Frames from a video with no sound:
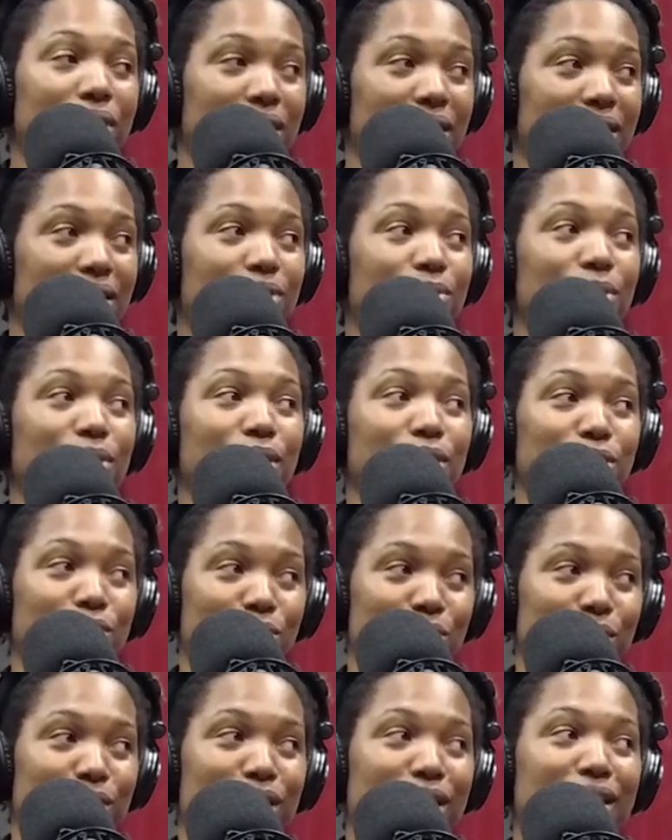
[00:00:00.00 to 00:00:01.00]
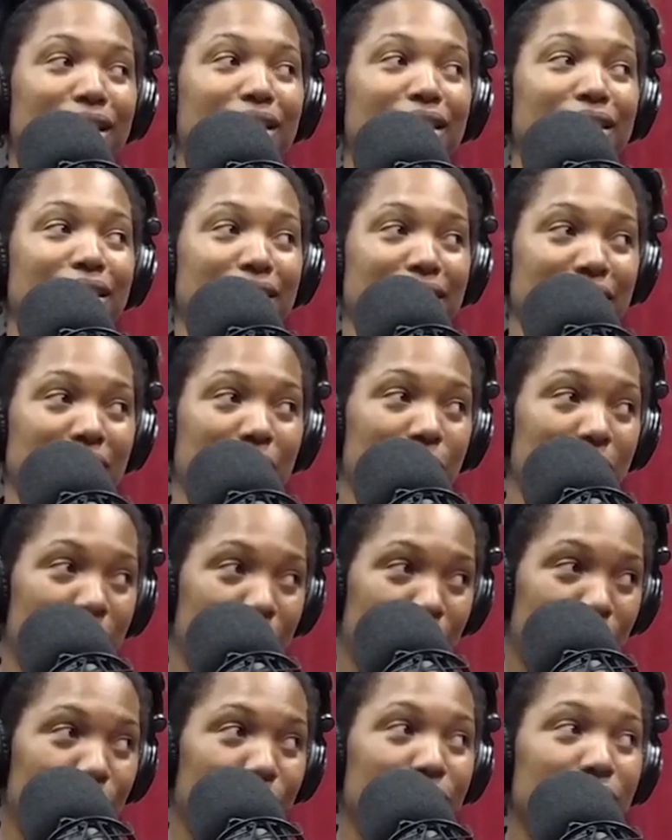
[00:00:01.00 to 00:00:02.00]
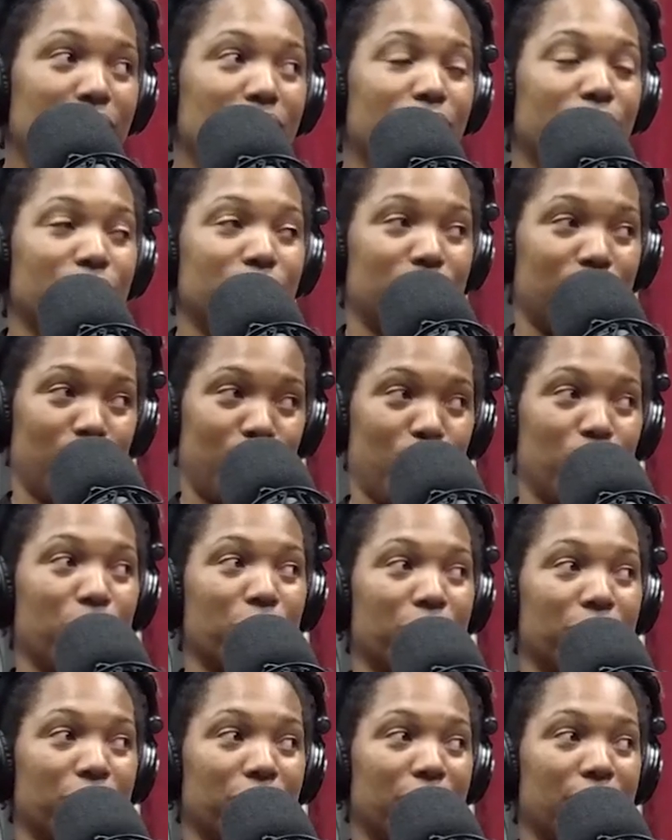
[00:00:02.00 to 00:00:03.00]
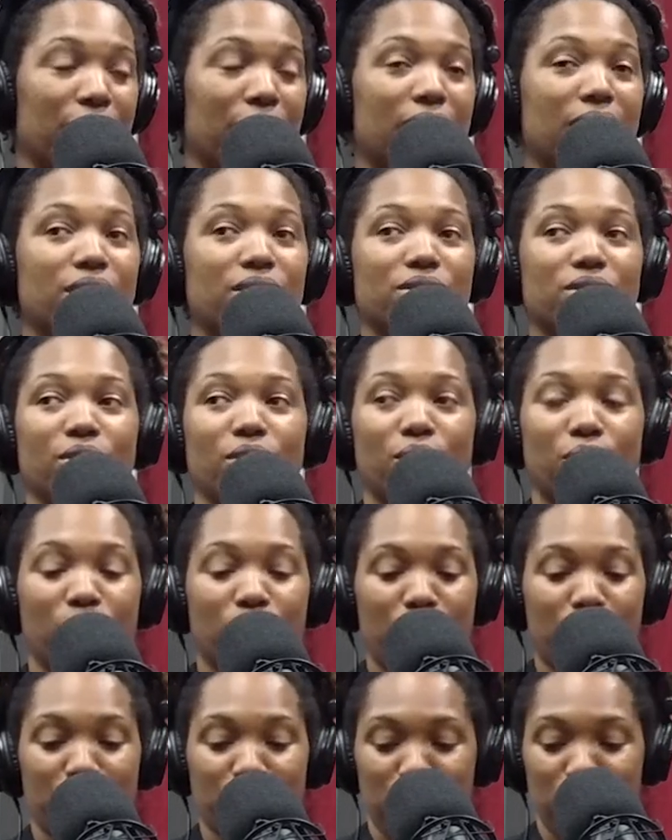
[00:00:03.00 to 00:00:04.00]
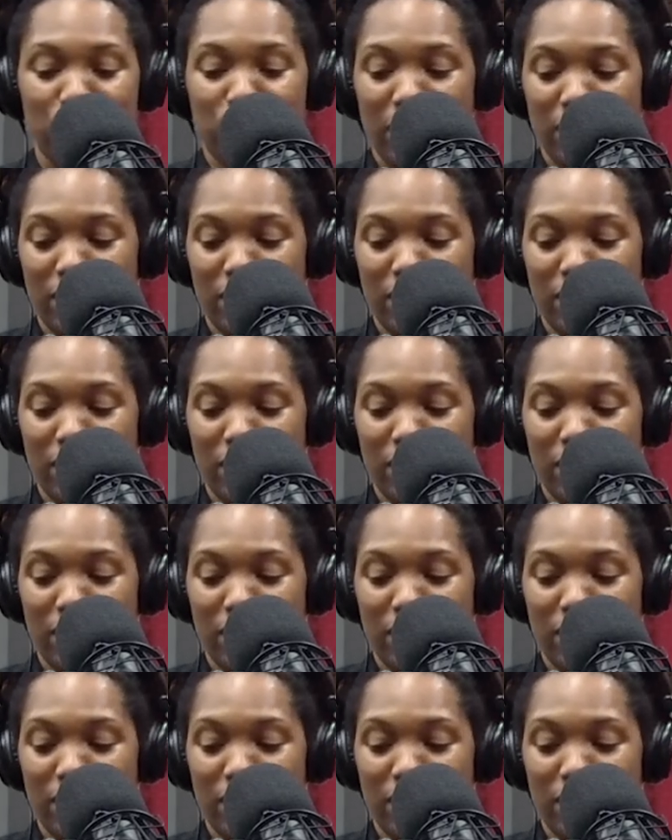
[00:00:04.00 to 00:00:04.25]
things with injuries like this that make all the difference in the world. So when you